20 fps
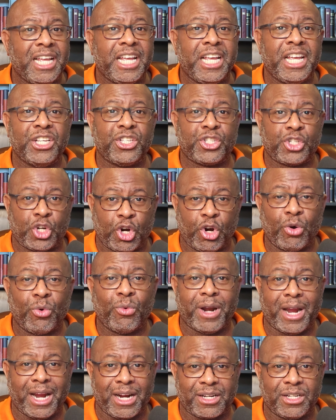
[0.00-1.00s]
is
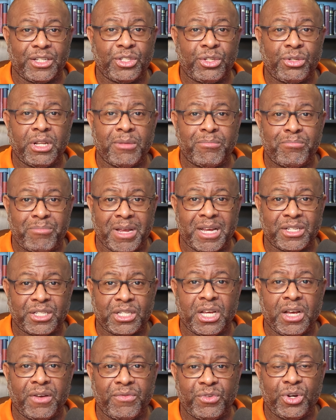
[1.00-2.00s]
correct to the
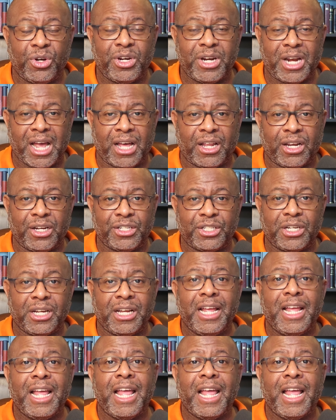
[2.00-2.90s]
best of your knowledge.